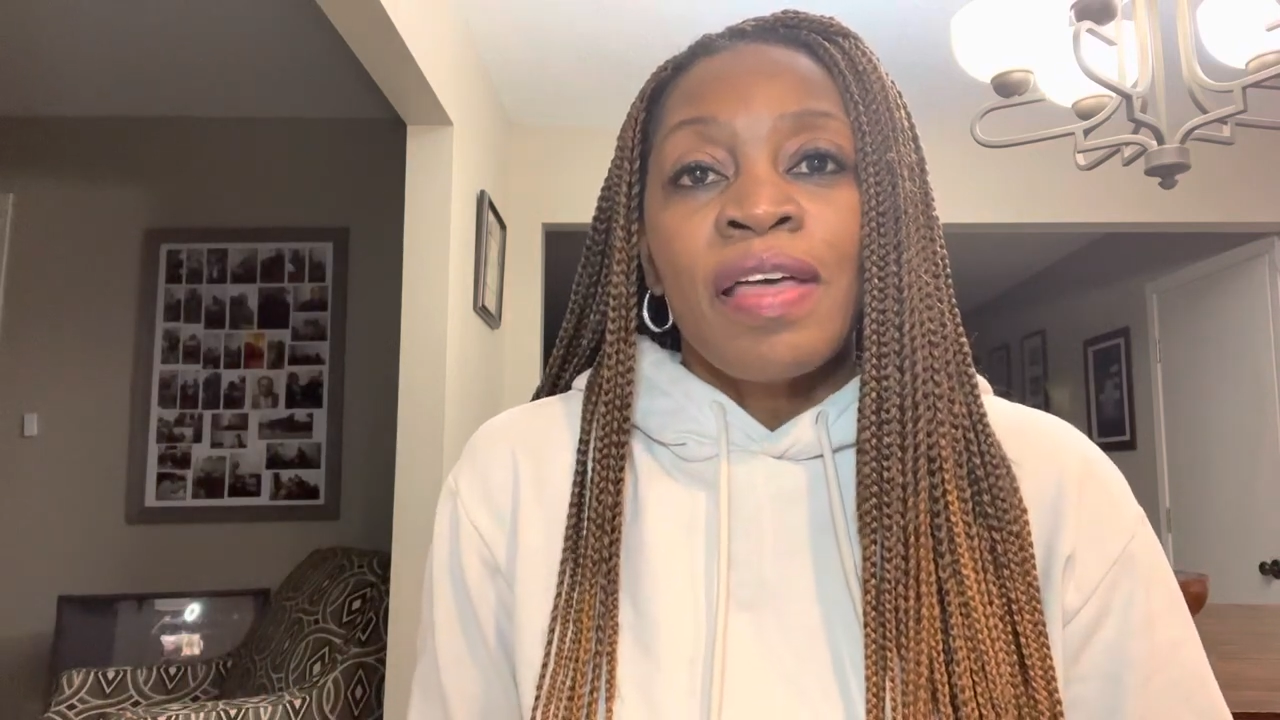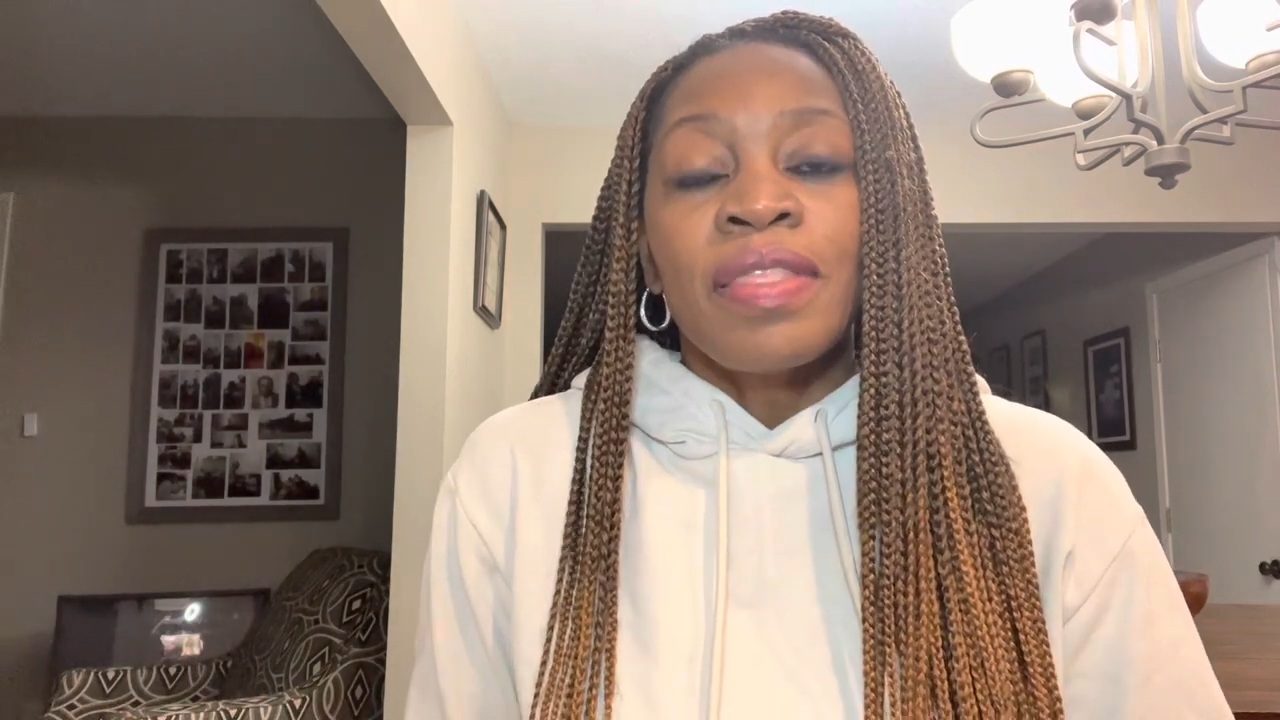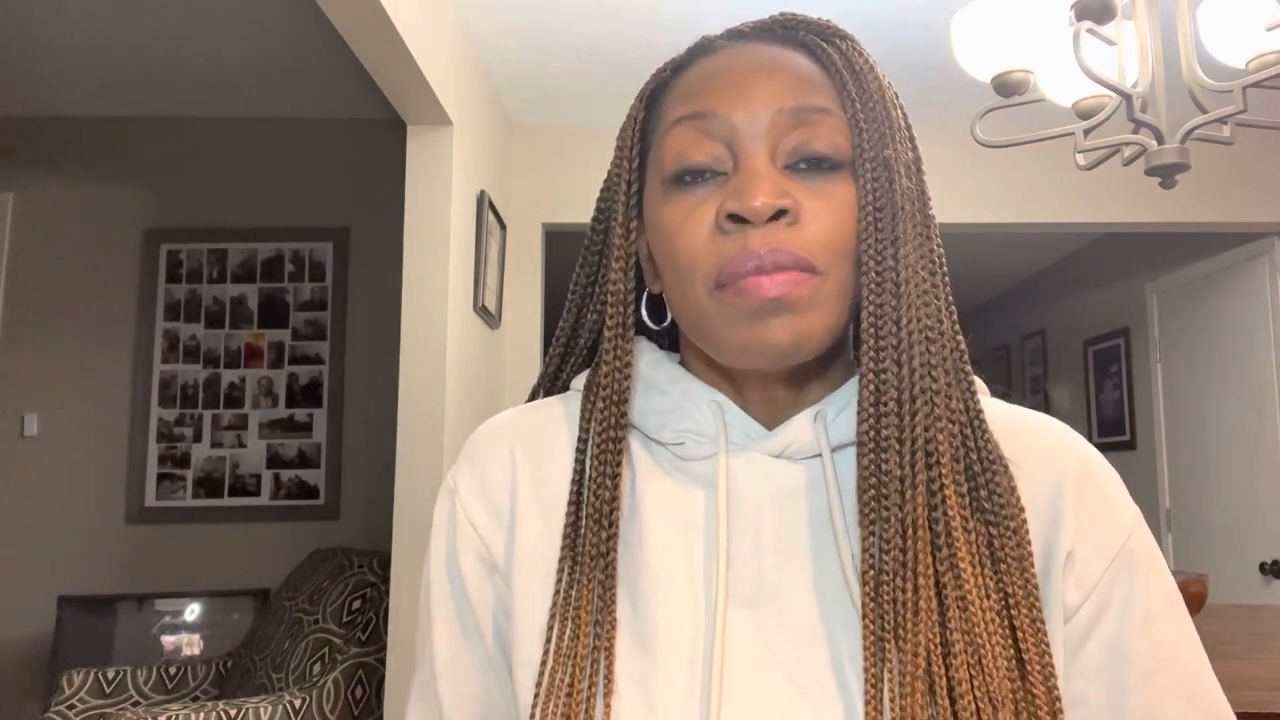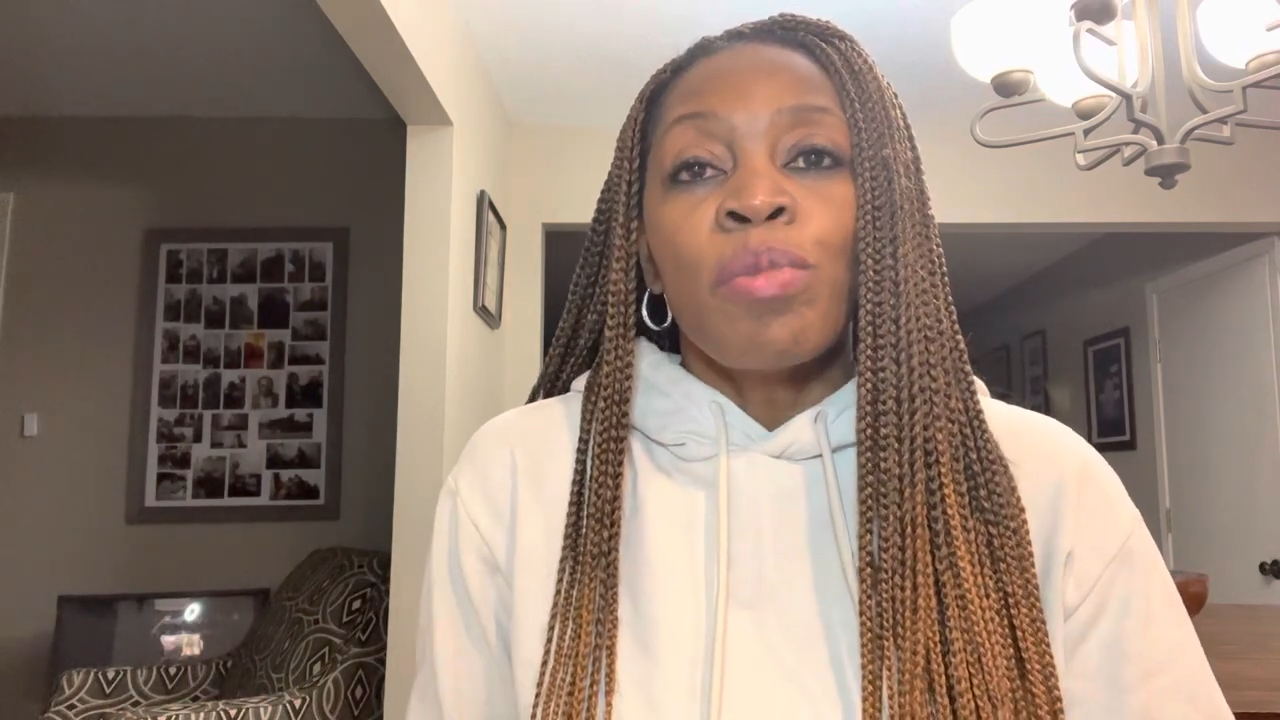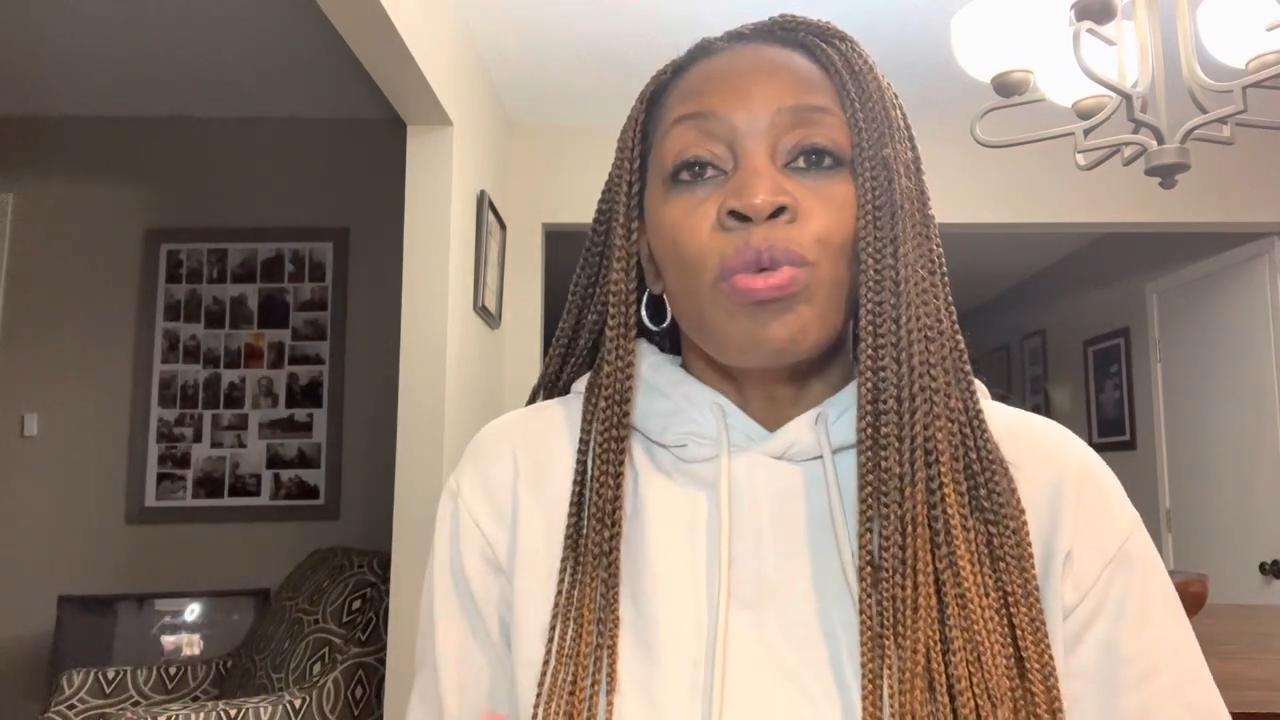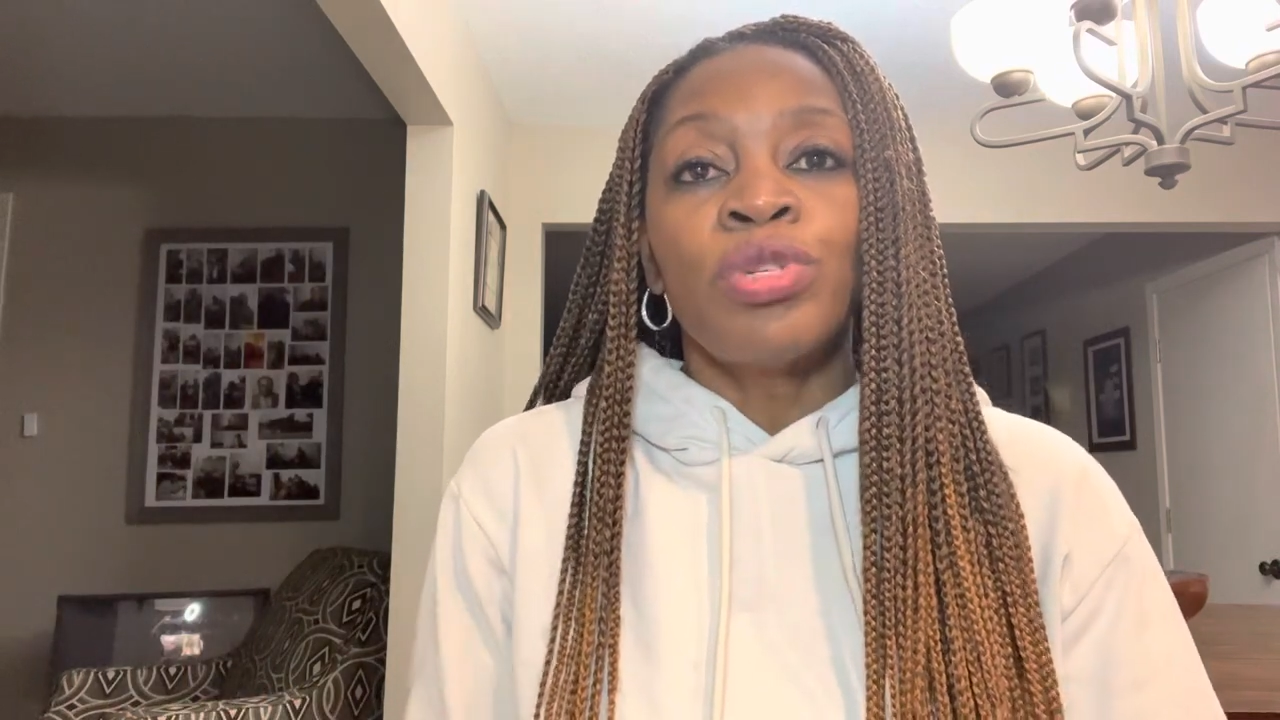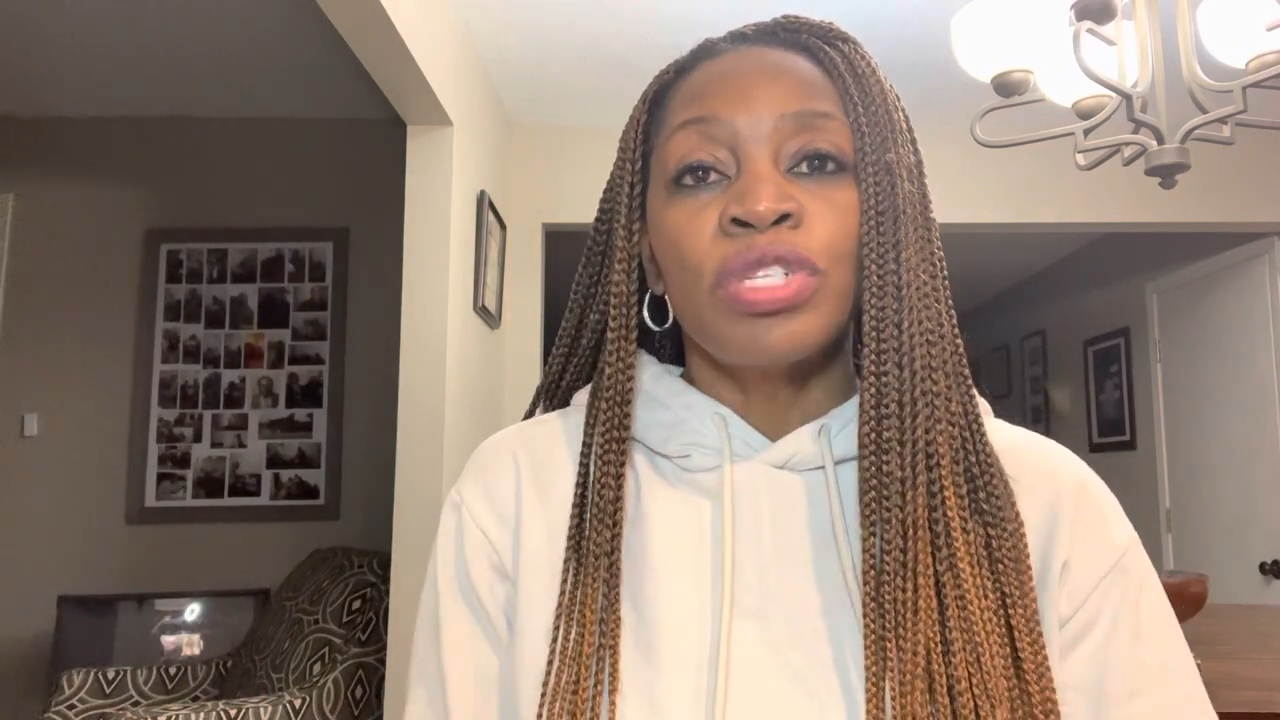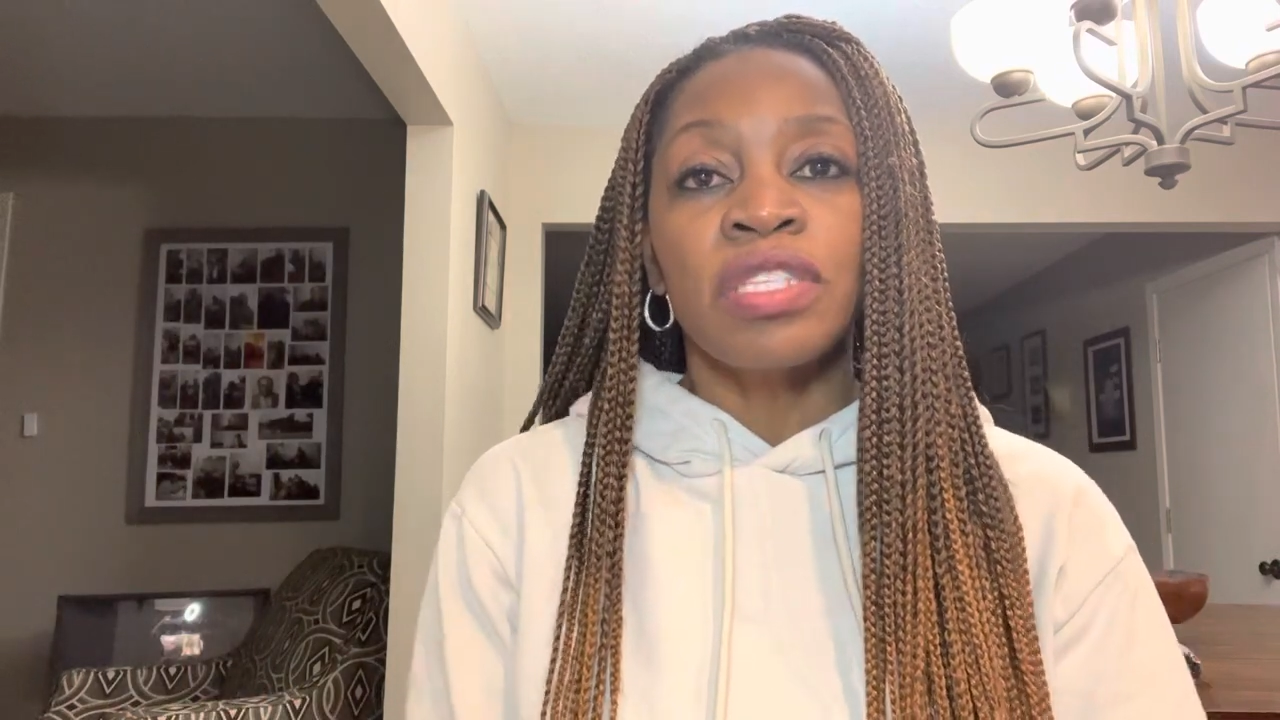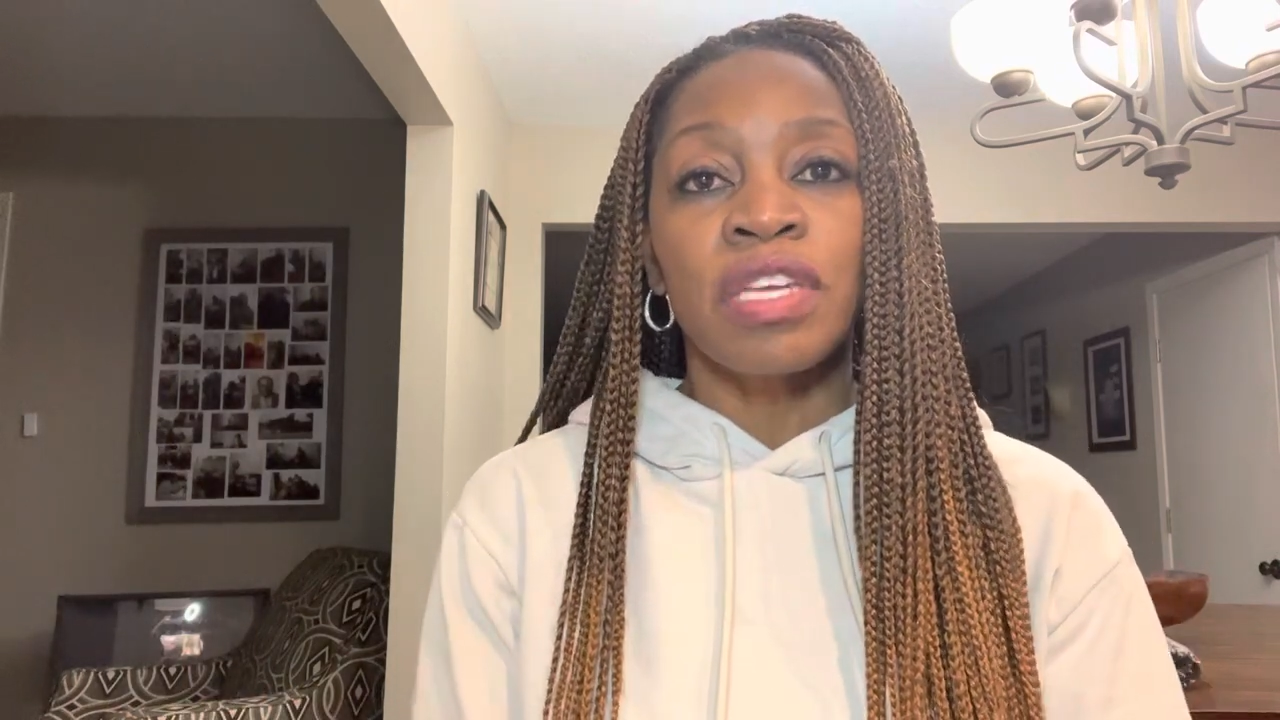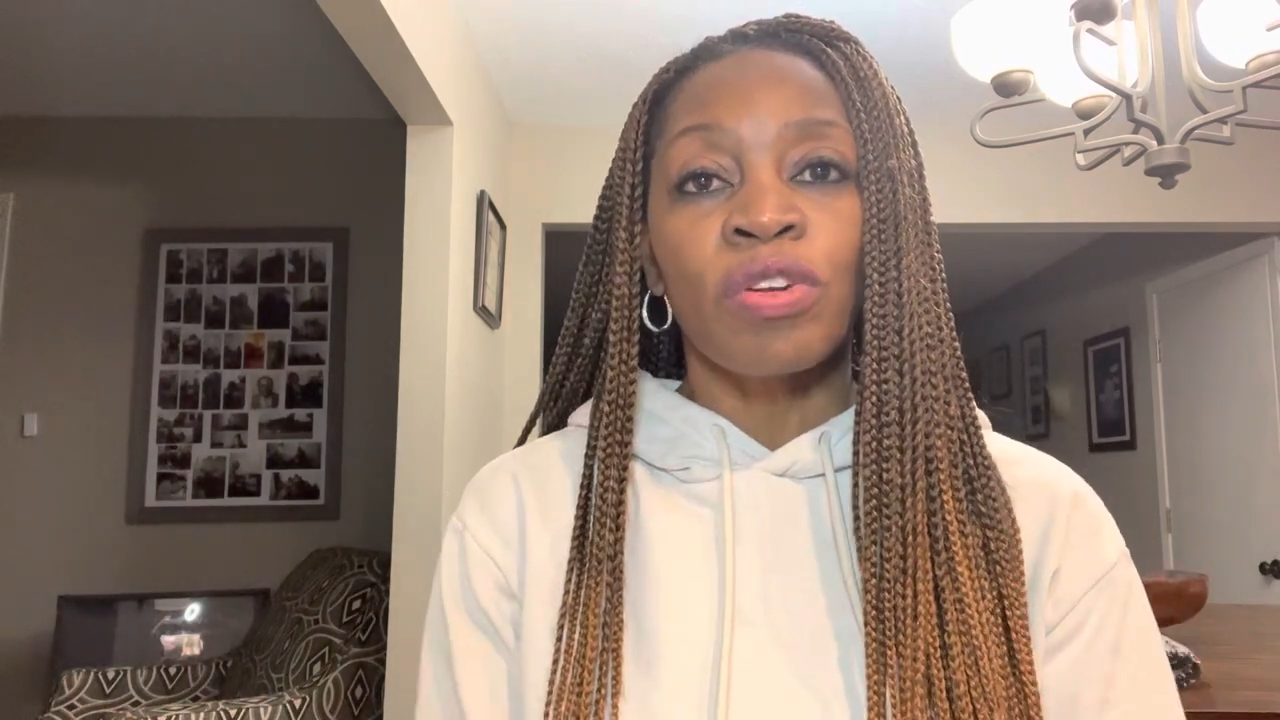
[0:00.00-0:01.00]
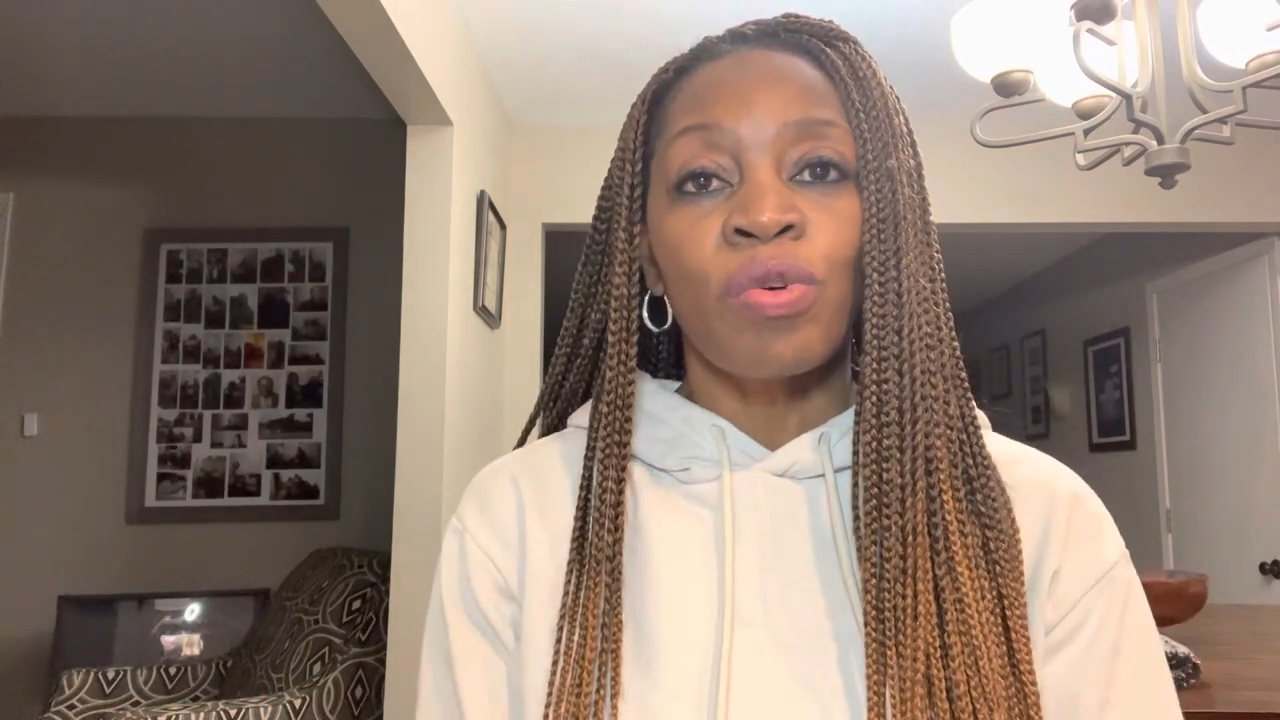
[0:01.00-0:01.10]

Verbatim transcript: the emotions that